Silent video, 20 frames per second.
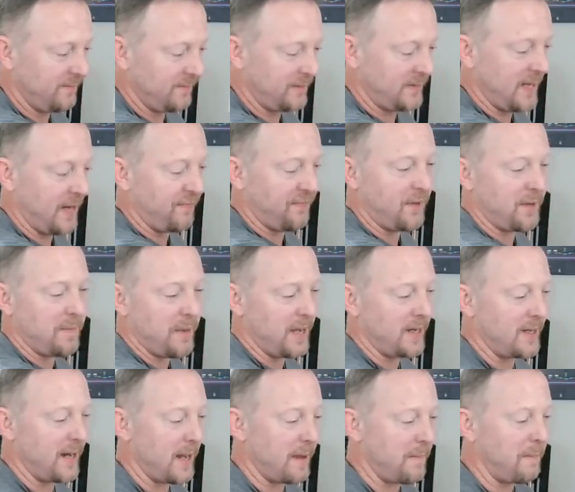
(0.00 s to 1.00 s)
definitely
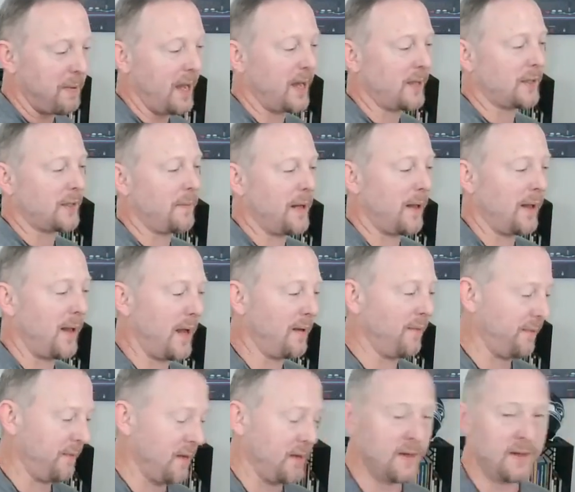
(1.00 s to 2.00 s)
made an impact on my
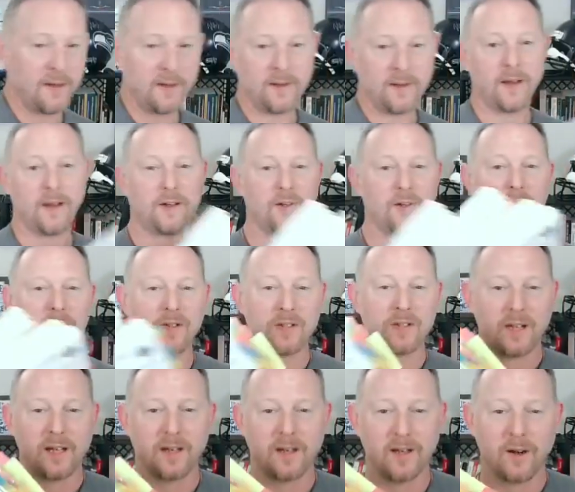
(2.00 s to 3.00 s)
life. And you can
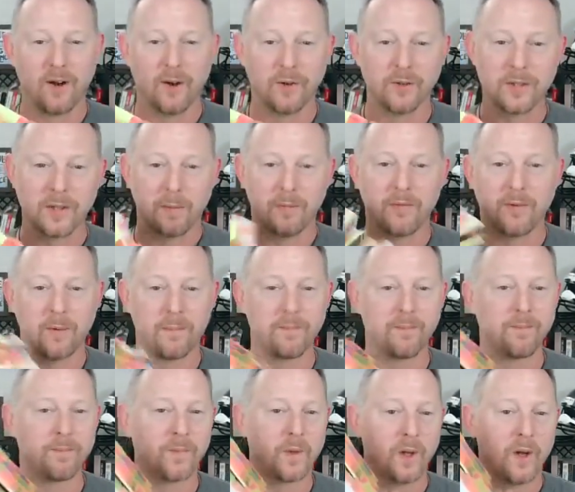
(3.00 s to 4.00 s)
see, some of
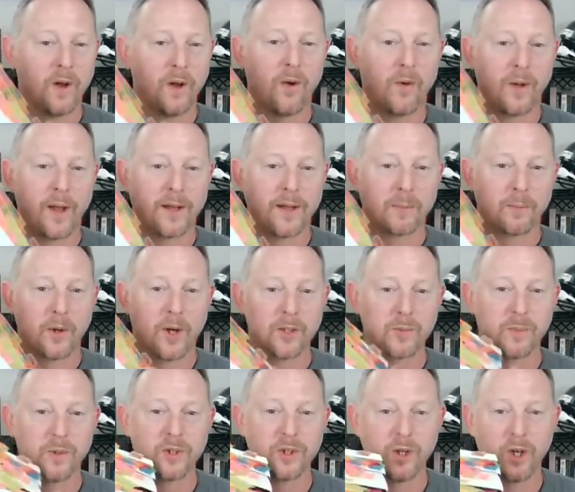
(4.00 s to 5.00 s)
them, like The
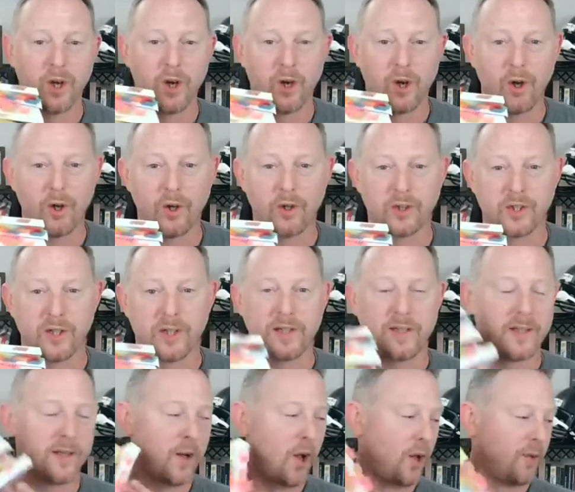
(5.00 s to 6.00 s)
Prosperous Coach,
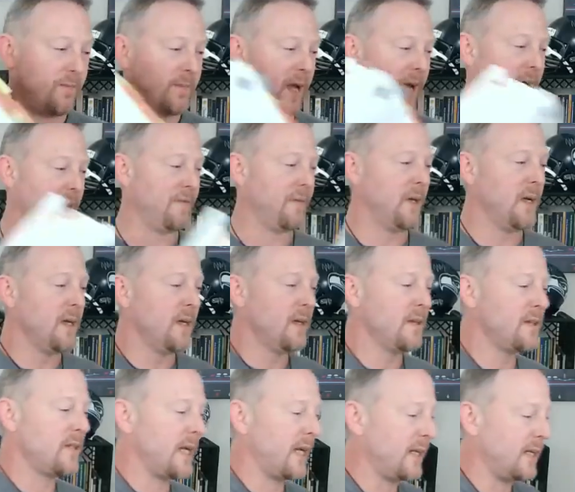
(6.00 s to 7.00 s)
and all of them have
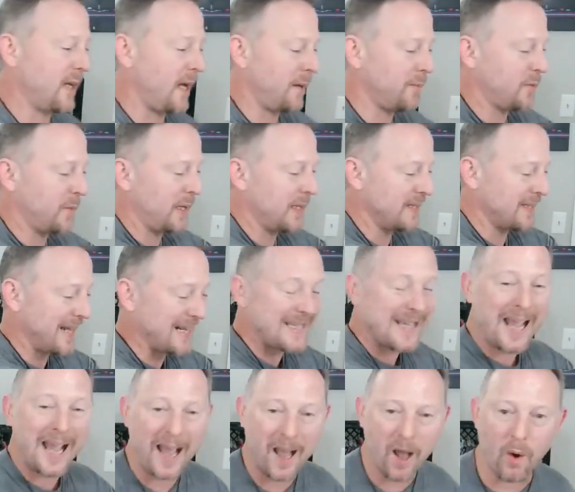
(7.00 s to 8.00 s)
sticky tabs because that's
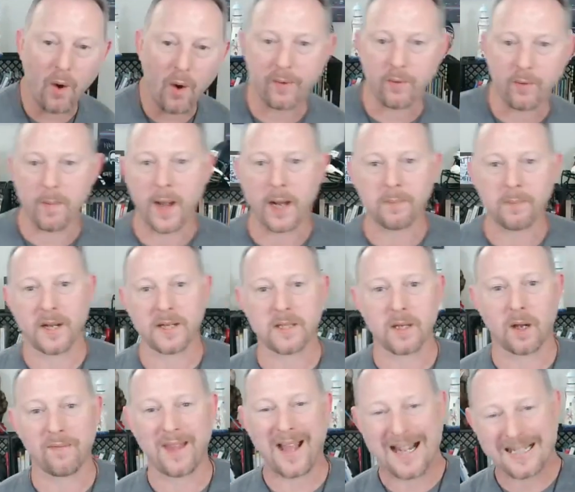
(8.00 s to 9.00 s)
how I remind
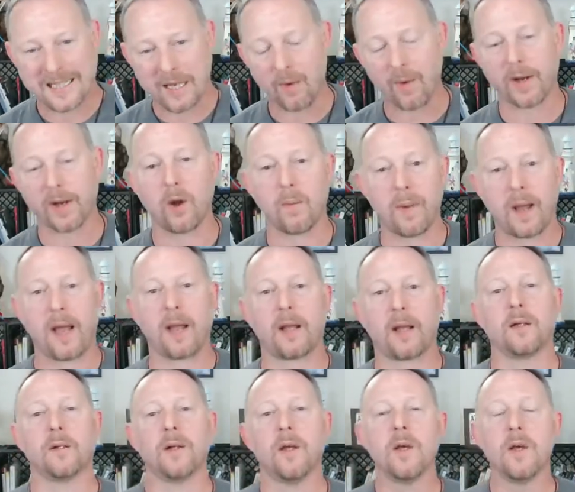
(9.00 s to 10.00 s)
myself. That's how I go back and